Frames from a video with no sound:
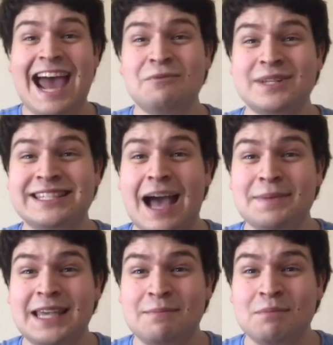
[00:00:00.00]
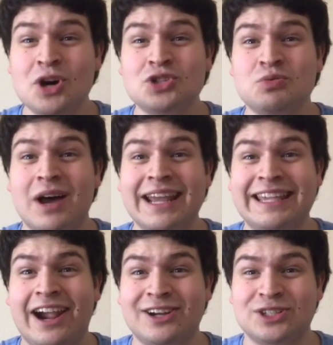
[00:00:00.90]
was top 10 most wanted
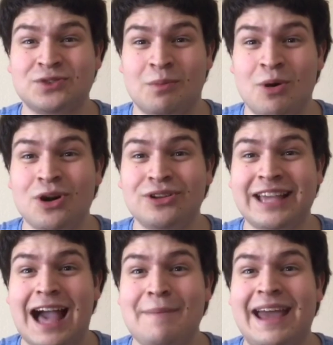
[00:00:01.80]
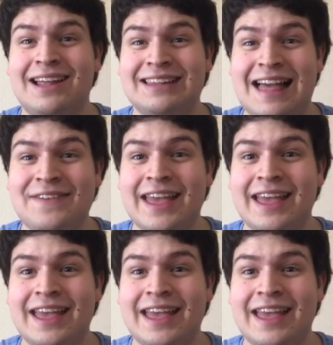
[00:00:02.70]
characters for Mortal Kombat 11.